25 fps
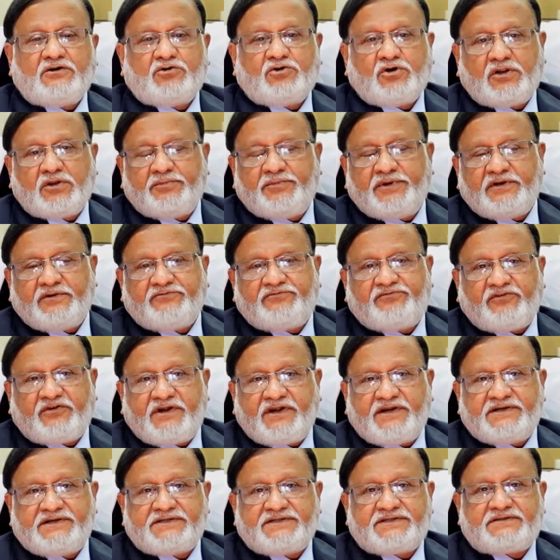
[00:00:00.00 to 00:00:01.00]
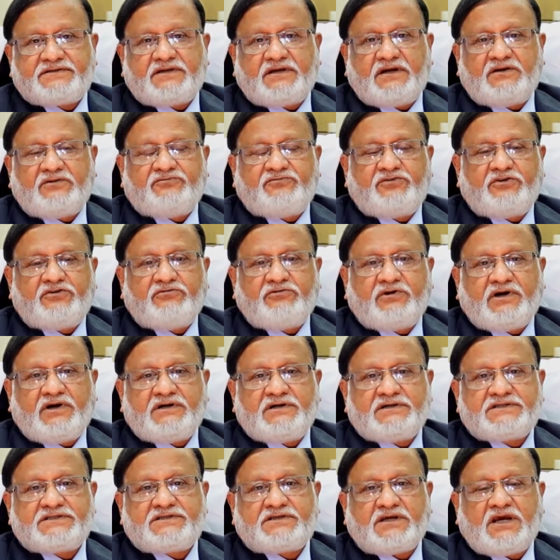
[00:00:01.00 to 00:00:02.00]
Good evening friends and
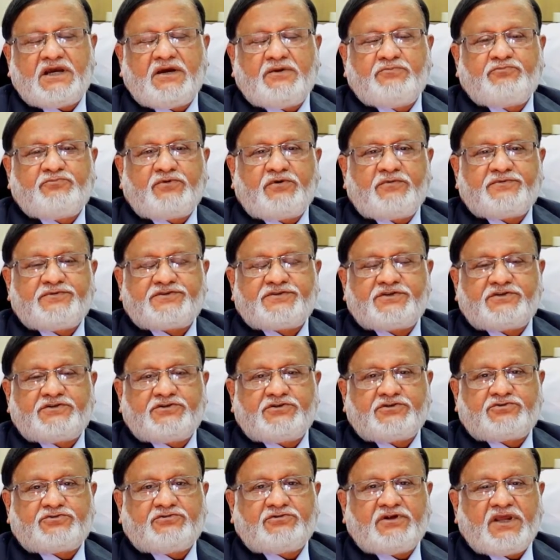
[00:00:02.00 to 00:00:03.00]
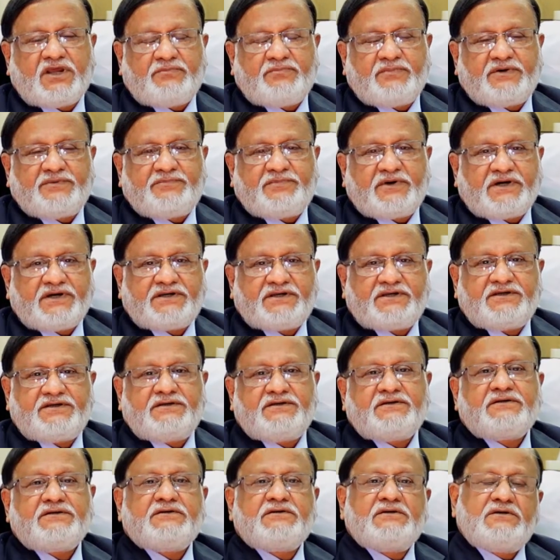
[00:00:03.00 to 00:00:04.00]
viewers. I am Professor Dr. M. A.
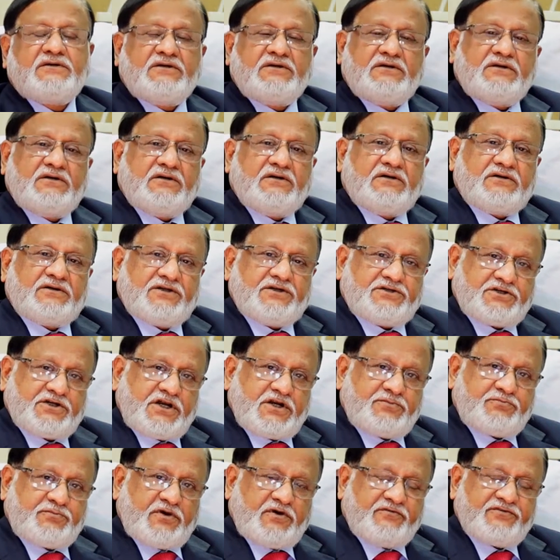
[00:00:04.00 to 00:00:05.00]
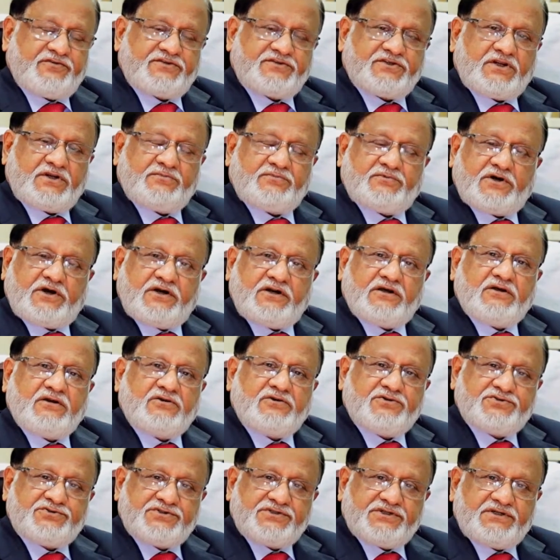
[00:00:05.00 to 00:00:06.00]
Baqui, retired professor of
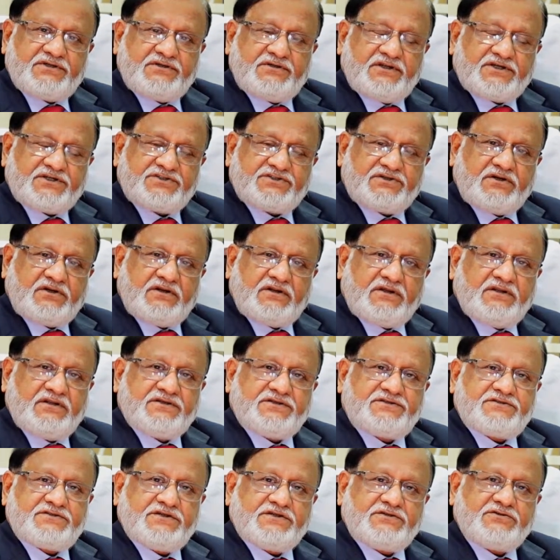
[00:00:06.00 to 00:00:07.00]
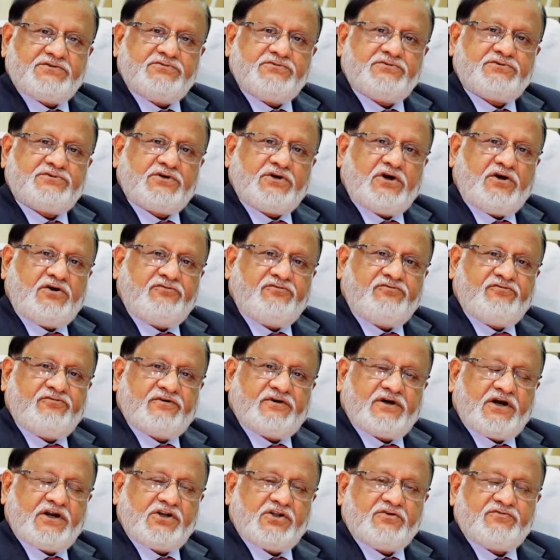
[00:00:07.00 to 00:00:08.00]
cardiology, National Institute of
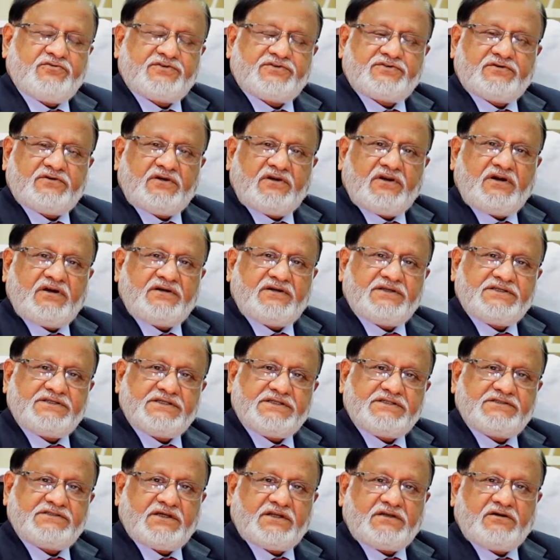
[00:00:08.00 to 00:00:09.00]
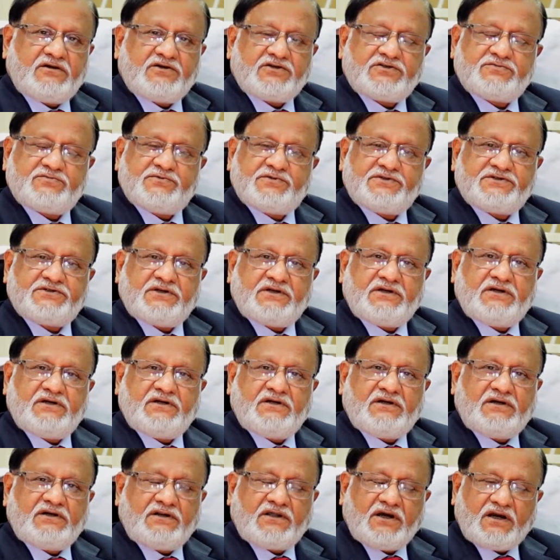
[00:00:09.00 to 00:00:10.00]
Cardiovascular Disease and
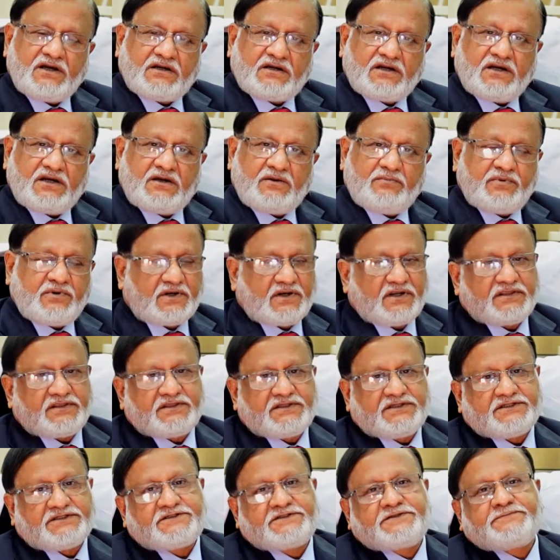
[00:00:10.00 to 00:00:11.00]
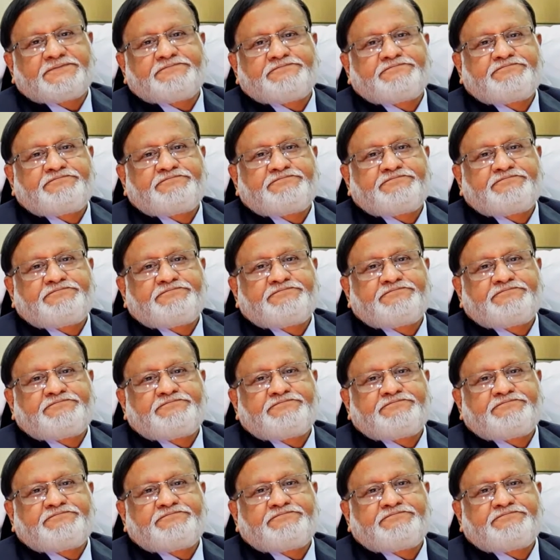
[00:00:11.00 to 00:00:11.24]
Hospital, Dhaka, Bangladesh.